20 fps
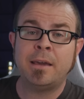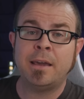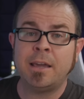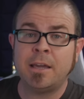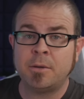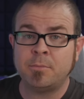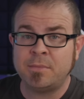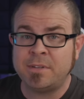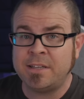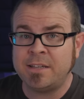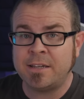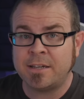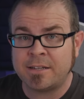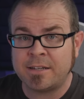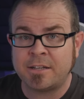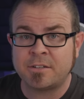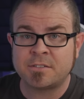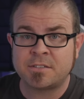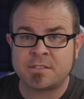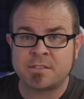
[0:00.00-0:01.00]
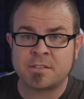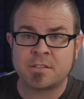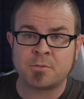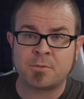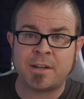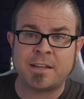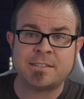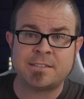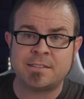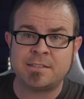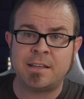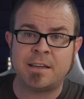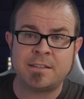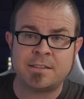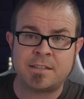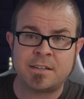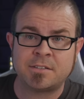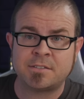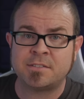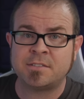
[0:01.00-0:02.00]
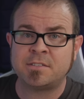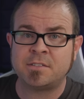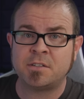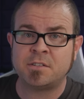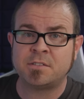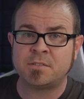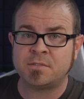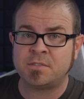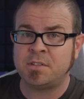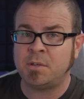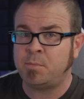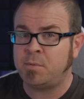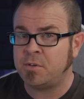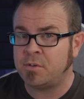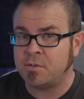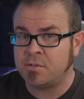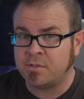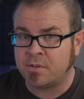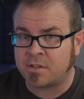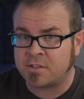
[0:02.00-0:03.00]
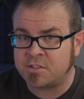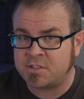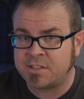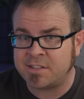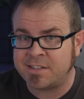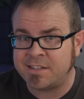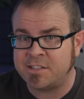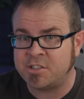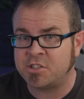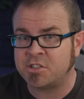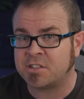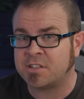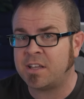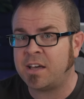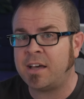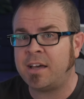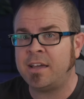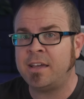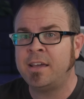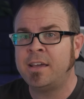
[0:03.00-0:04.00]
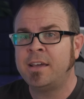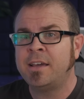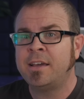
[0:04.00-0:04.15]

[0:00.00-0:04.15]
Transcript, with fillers: A M D announced the Ryzen nine thousand series of C P Us launching in July,